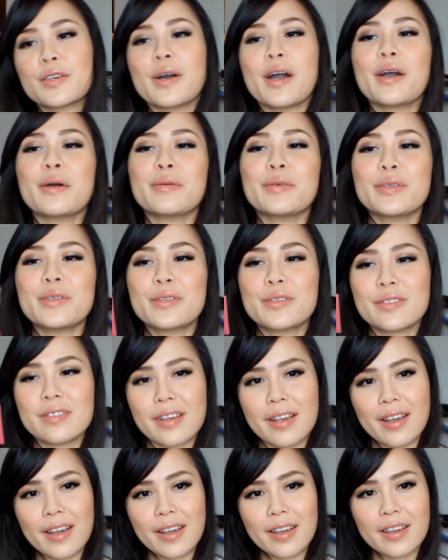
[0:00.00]
I would
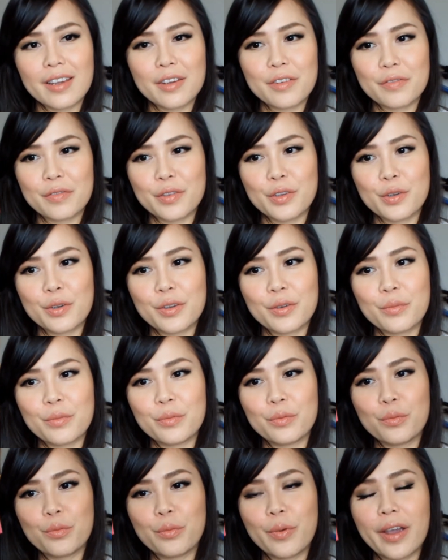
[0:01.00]
say if you
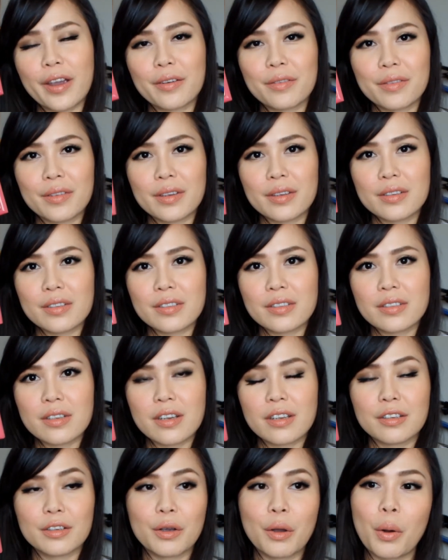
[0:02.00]
wear this
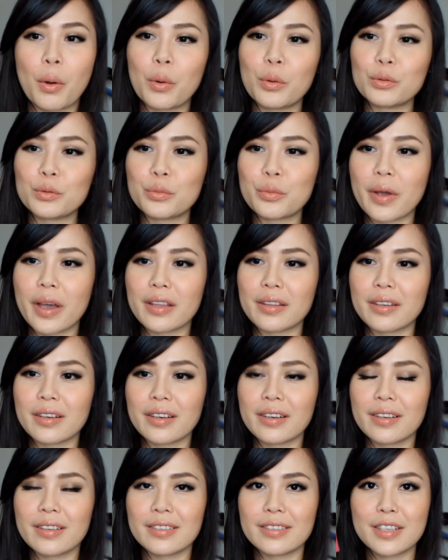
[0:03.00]
in cold
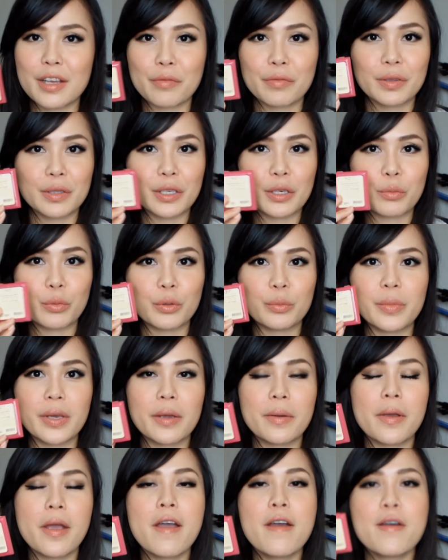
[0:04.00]
weather, definitely it will
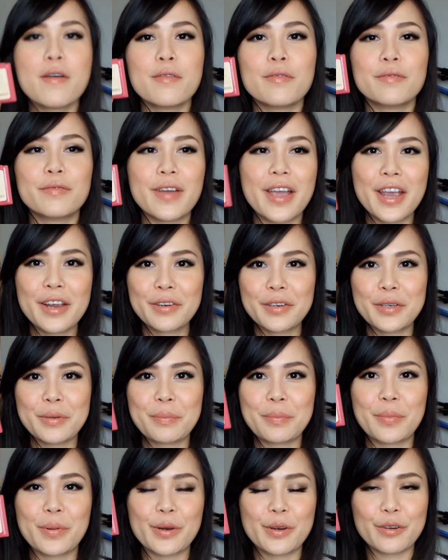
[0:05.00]
be very
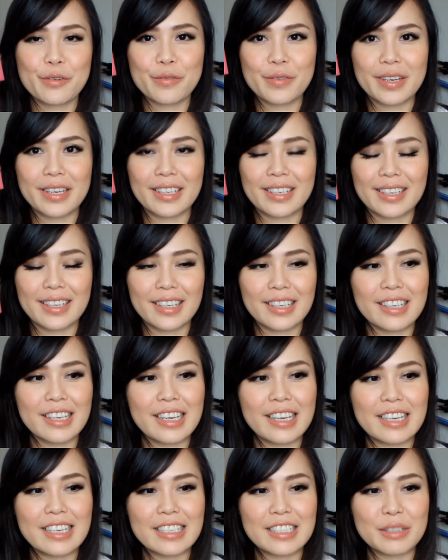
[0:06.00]
perfect.
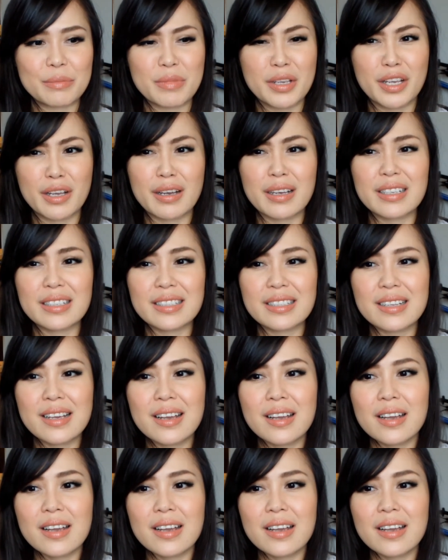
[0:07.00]
Yes, because